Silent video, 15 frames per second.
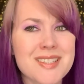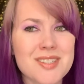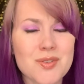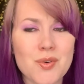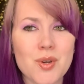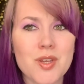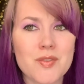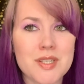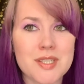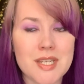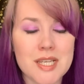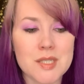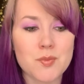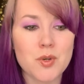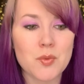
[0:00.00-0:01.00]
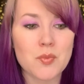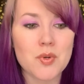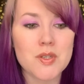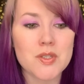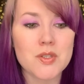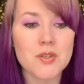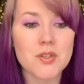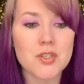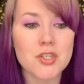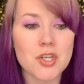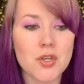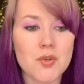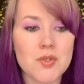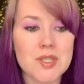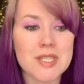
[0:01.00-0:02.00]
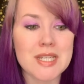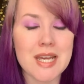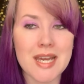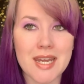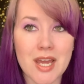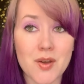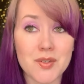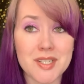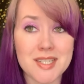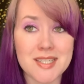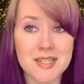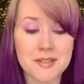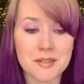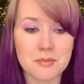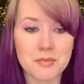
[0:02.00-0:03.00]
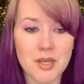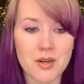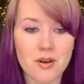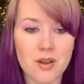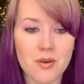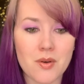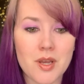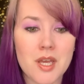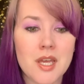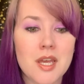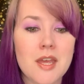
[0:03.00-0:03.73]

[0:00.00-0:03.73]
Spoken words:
story of a desperate prisoner chose to hide out in a dung barrow,